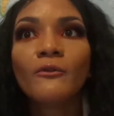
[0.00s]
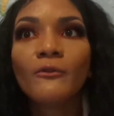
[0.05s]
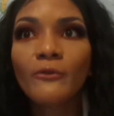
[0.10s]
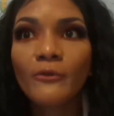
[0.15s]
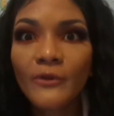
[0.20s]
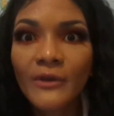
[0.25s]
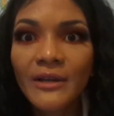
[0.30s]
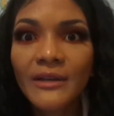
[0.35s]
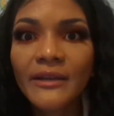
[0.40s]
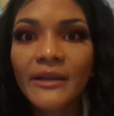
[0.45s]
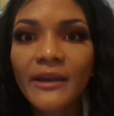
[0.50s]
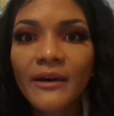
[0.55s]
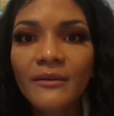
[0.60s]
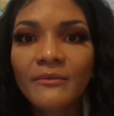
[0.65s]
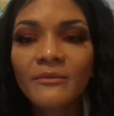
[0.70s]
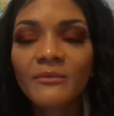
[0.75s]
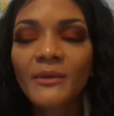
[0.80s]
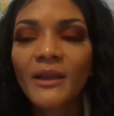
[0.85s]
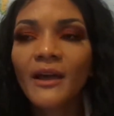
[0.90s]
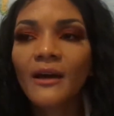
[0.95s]
really
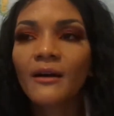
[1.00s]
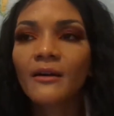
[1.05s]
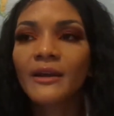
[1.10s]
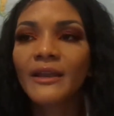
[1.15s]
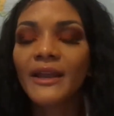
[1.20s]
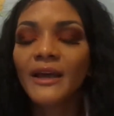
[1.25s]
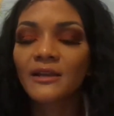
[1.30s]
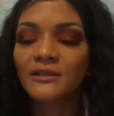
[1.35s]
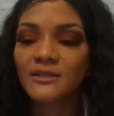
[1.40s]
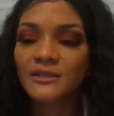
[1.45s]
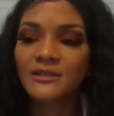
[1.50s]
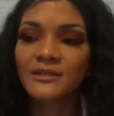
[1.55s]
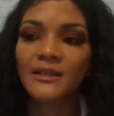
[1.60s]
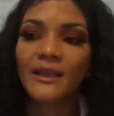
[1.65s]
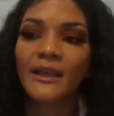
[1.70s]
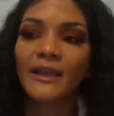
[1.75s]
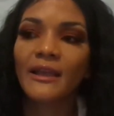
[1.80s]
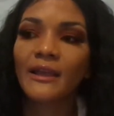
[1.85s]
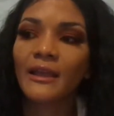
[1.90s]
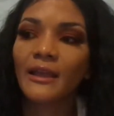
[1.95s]
helped me out and I just
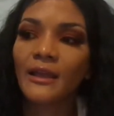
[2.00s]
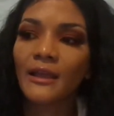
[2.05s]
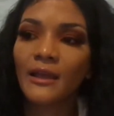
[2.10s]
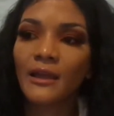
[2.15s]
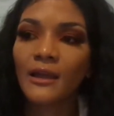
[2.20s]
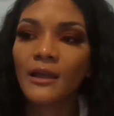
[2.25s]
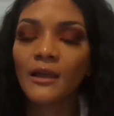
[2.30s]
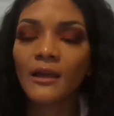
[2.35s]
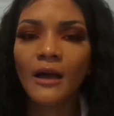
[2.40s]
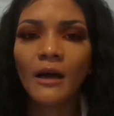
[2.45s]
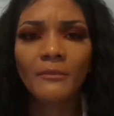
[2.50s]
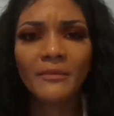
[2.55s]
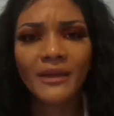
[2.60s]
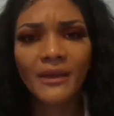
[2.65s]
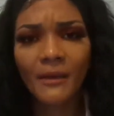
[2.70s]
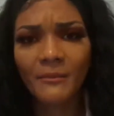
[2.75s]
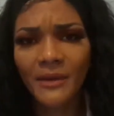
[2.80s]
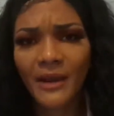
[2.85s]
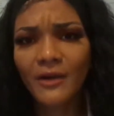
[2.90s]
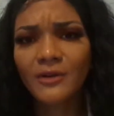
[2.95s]
like I mean
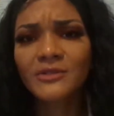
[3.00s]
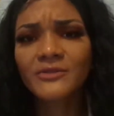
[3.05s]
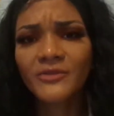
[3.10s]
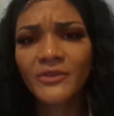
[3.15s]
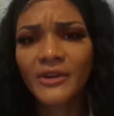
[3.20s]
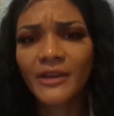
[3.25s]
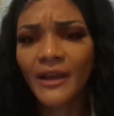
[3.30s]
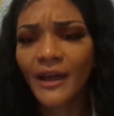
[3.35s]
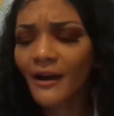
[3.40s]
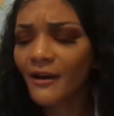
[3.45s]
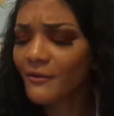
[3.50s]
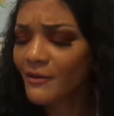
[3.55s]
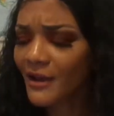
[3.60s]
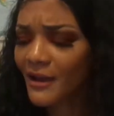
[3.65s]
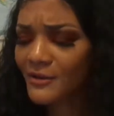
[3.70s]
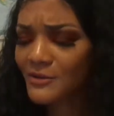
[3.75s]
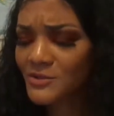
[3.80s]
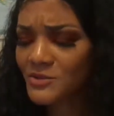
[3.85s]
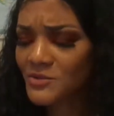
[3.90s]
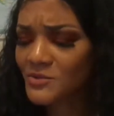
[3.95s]
I mean I was freaking out while
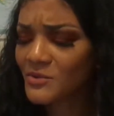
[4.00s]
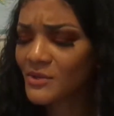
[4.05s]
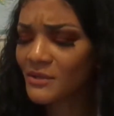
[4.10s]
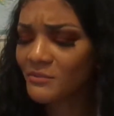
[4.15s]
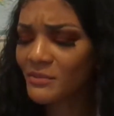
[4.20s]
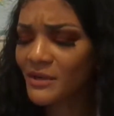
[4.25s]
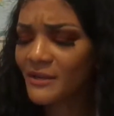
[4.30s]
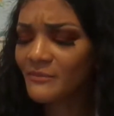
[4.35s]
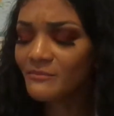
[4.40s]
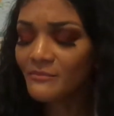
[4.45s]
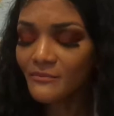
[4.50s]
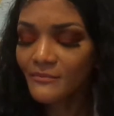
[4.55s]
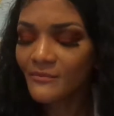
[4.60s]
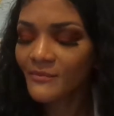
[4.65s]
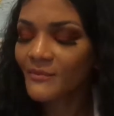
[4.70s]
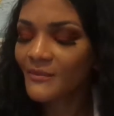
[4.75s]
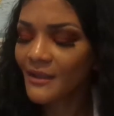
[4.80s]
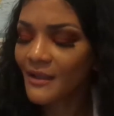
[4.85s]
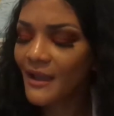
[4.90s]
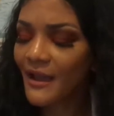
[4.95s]
I was doing it but
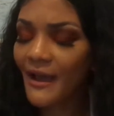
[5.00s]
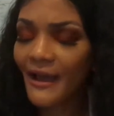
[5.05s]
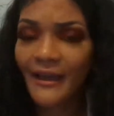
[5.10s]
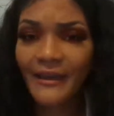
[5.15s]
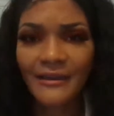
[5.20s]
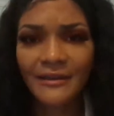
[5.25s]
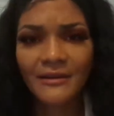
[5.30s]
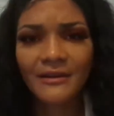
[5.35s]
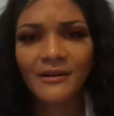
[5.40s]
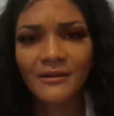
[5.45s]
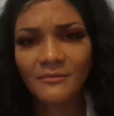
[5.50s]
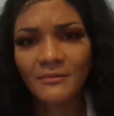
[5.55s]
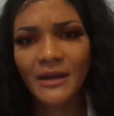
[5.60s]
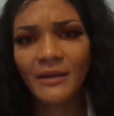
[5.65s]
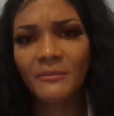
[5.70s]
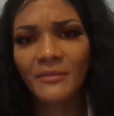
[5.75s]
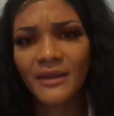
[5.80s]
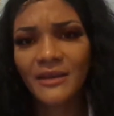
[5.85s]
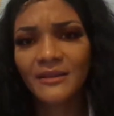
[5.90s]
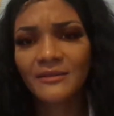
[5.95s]
I come I
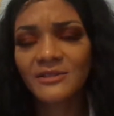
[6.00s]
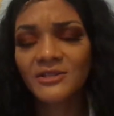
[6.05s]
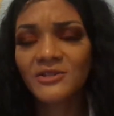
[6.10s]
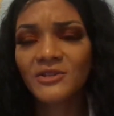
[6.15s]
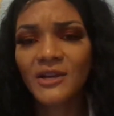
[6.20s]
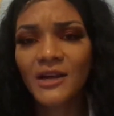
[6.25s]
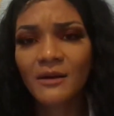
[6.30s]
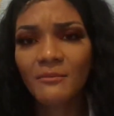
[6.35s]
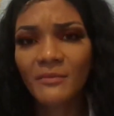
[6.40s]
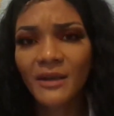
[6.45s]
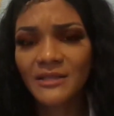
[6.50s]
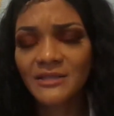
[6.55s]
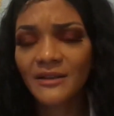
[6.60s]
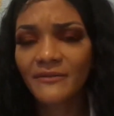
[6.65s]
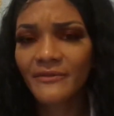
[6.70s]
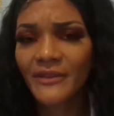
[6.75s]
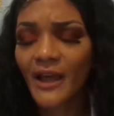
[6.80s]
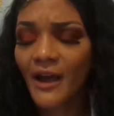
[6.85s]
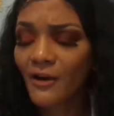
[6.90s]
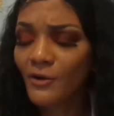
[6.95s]
managed to calm
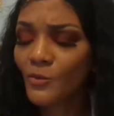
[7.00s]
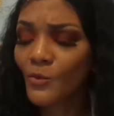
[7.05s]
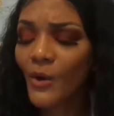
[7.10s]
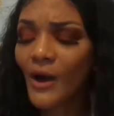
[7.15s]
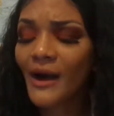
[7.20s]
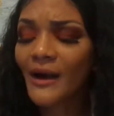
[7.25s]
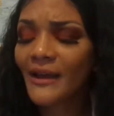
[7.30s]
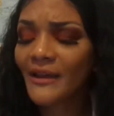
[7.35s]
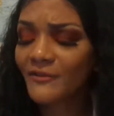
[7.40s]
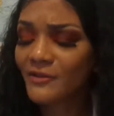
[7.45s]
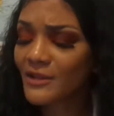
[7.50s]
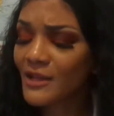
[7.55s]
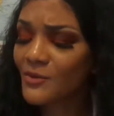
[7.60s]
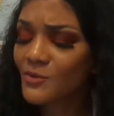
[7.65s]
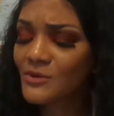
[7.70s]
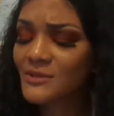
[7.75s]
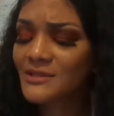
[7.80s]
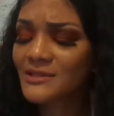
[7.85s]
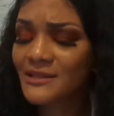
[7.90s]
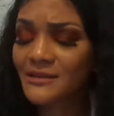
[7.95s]
myself down while everything
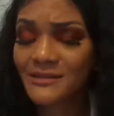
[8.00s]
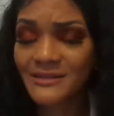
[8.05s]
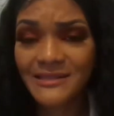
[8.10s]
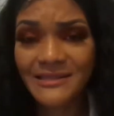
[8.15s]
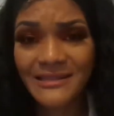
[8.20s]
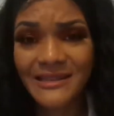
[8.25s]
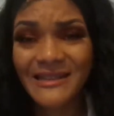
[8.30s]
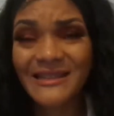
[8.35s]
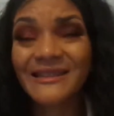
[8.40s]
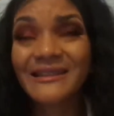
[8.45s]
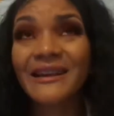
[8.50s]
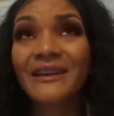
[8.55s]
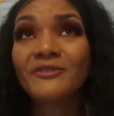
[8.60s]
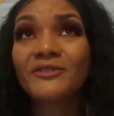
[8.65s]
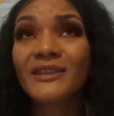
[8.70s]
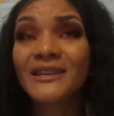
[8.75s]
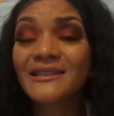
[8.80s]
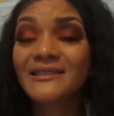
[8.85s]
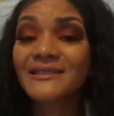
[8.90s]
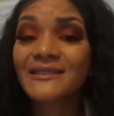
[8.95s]
was
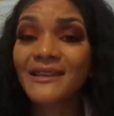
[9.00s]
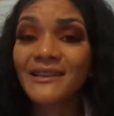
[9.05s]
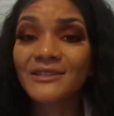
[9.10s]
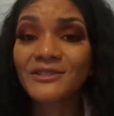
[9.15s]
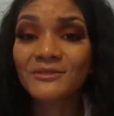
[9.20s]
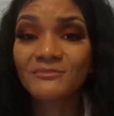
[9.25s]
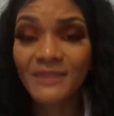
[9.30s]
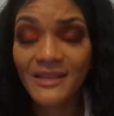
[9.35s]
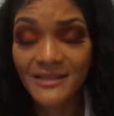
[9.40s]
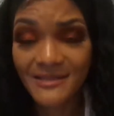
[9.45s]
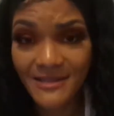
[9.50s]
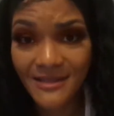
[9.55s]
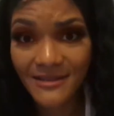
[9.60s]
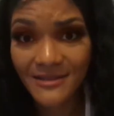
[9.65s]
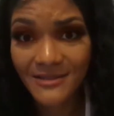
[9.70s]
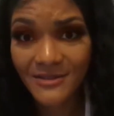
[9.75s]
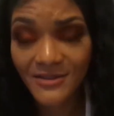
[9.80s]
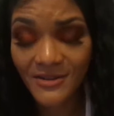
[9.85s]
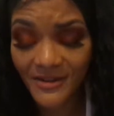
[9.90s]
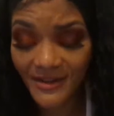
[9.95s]
everything started to make
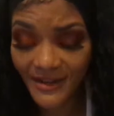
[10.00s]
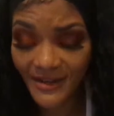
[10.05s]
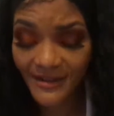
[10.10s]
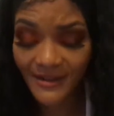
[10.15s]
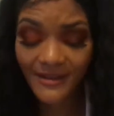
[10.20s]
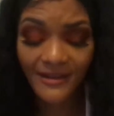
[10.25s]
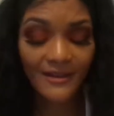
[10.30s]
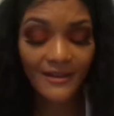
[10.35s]
sense okay